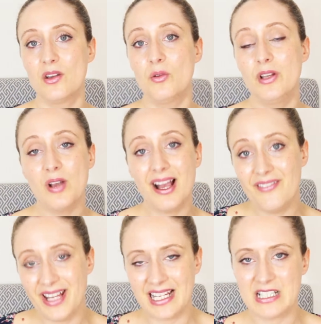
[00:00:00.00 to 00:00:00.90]
when you're
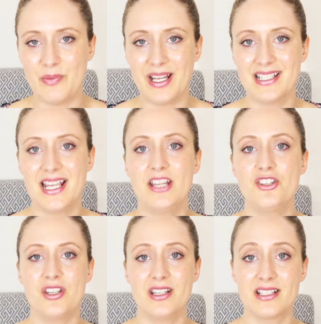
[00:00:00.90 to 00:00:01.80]
having
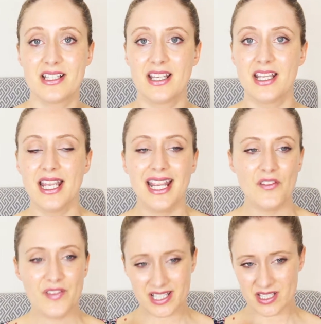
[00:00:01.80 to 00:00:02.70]
expectations.
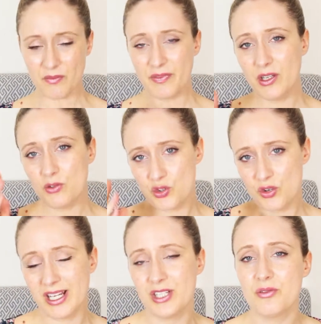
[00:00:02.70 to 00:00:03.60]
If there's something you're
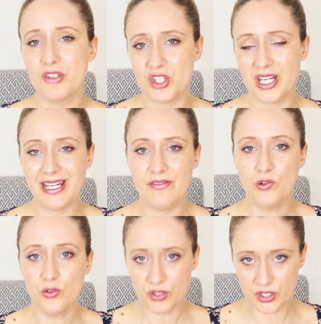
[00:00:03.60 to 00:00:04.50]
trying to achieve
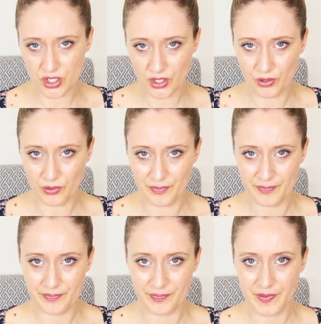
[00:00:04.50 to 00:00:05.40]
or do,
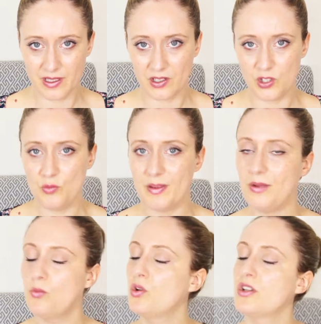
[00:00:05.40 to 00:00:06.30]
you may
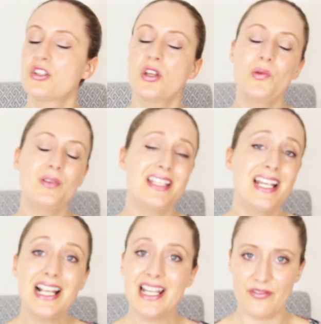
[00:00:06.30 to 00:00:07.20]
want so
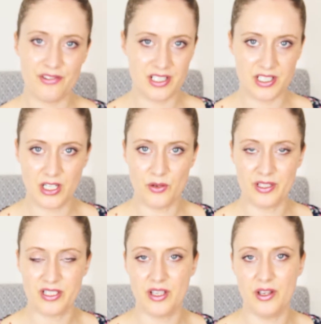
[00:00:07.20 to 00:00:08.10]
dearly for it to go a
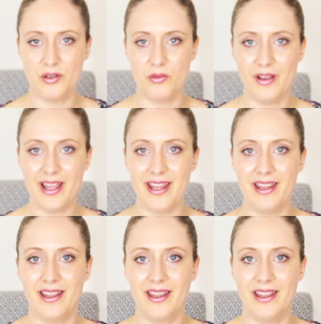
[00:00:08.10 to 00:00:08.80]
certain way.